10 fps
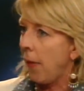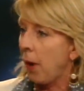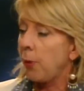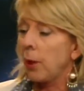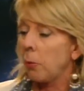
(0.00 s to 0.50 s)
I
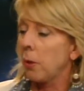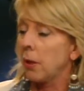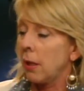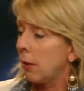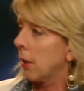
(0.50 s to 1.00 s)
feel like we're at
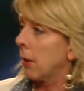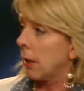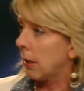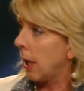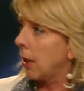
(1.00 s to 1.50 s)
least going to
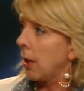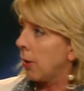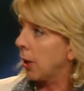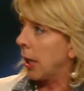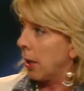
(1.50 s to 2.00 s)
sustain
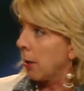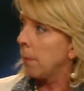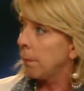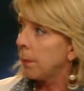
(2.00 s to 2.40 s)
another year.